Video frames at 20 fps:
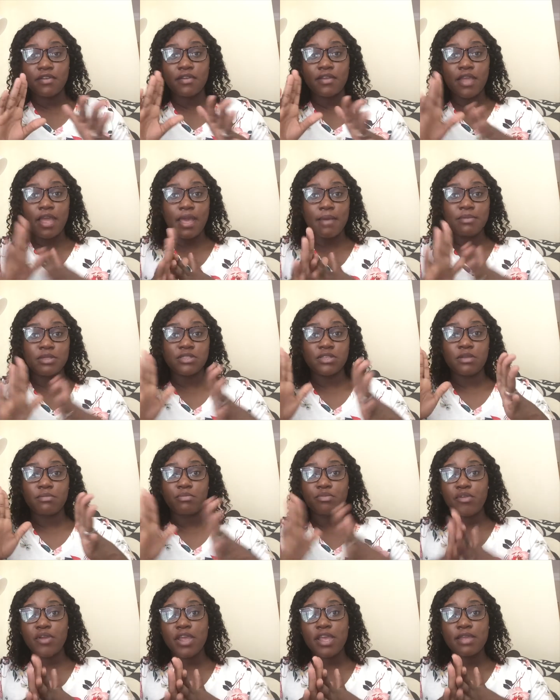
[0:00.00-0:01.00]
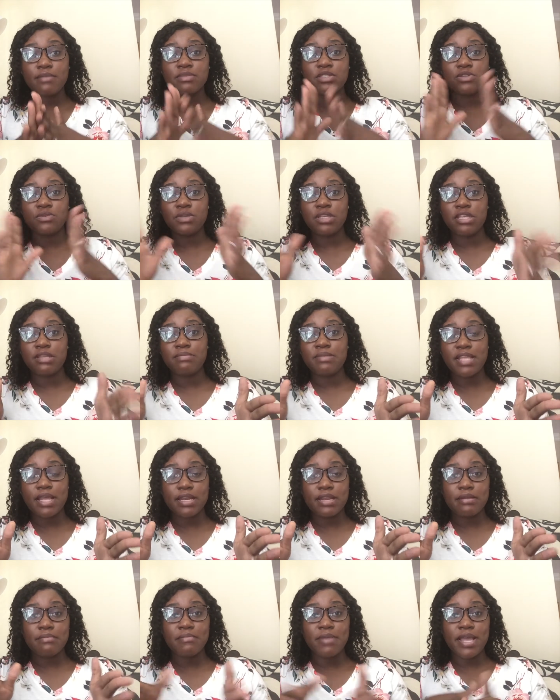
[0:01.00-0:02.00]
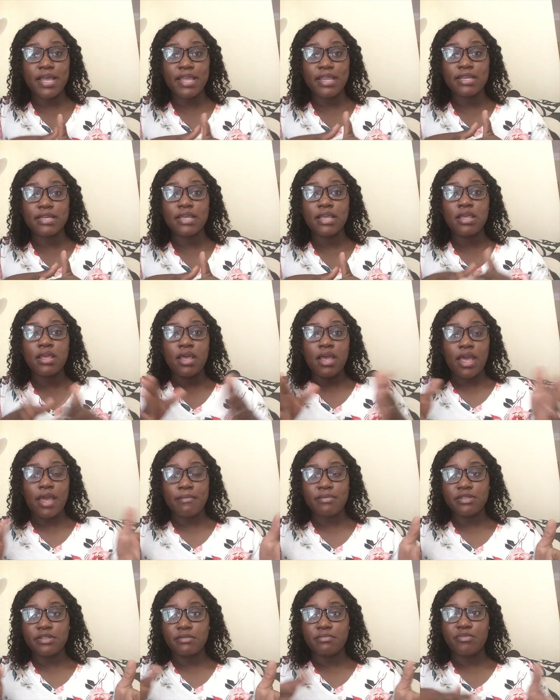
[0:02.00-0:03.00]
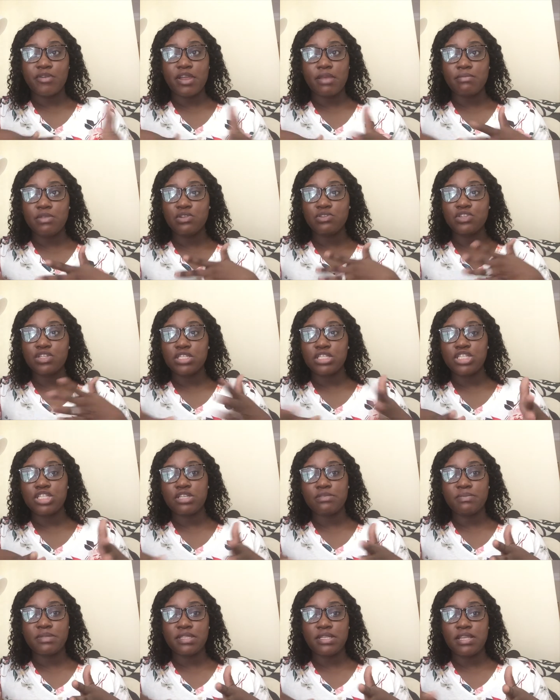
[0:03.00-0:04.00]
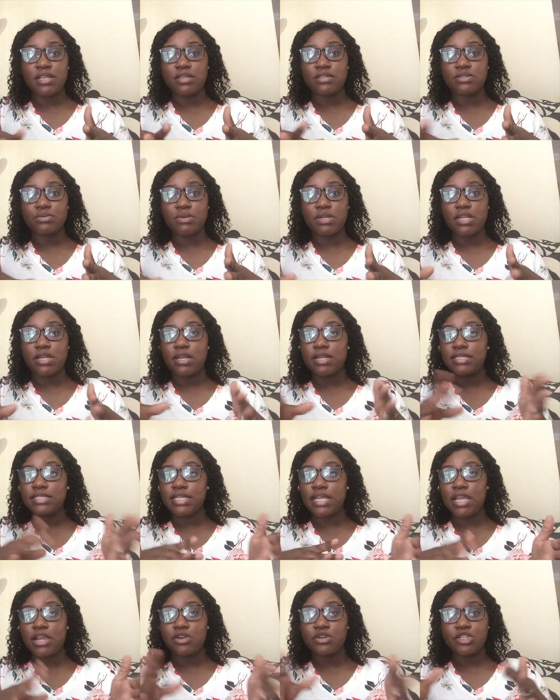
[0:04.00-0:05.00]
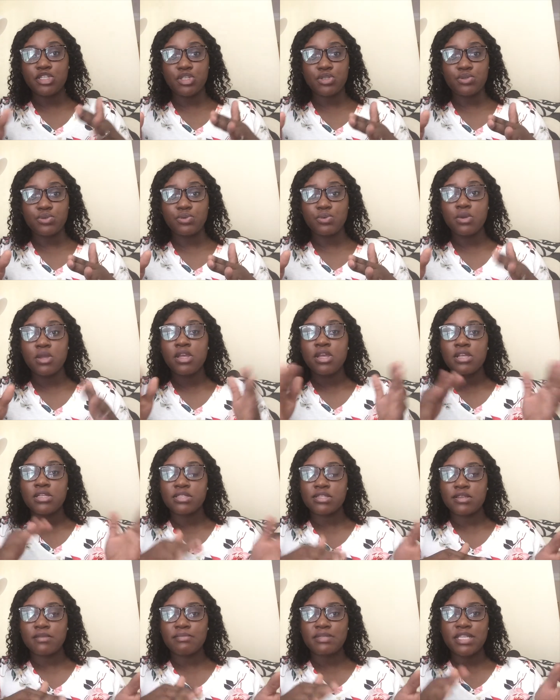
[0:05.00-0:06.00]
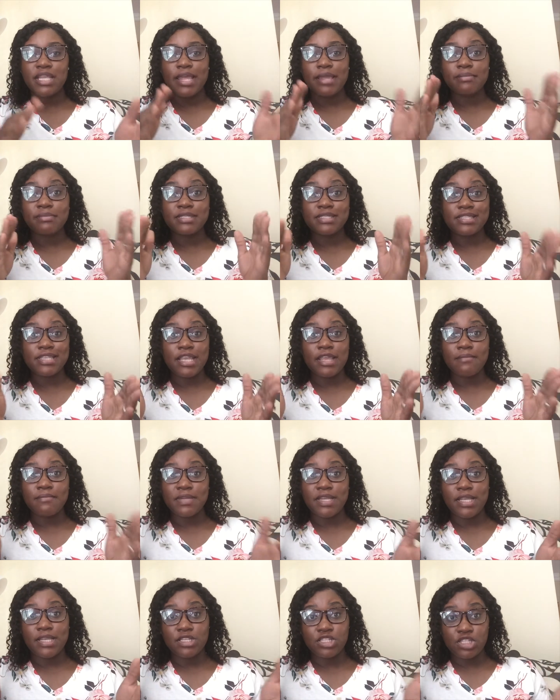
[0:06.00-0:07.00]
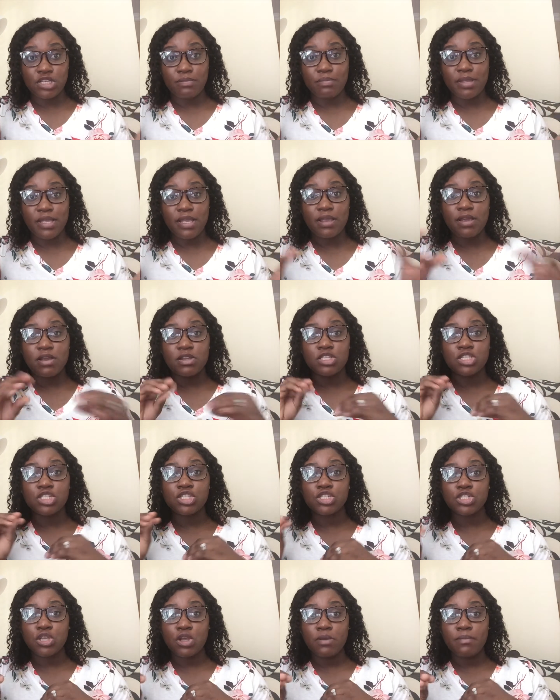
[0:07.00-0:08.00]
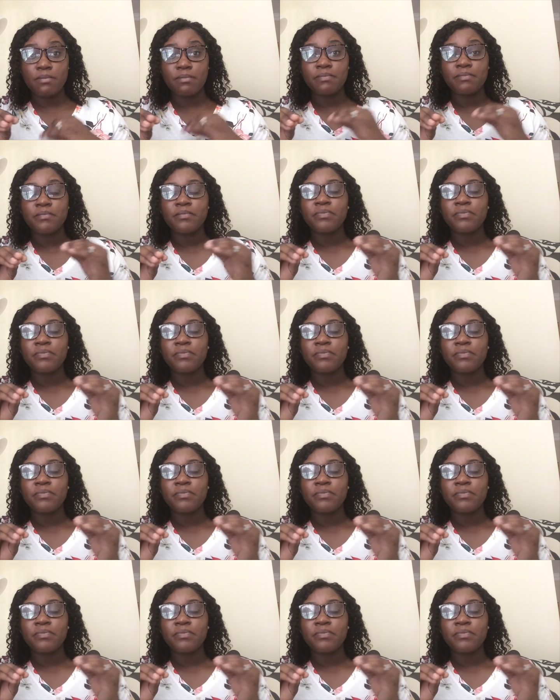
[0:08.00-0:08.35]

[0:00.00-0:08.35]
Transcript: Amazon Prime, so keep that in mind. Amazon Prime usually ships things within a day or two, sometimes same day shipping on some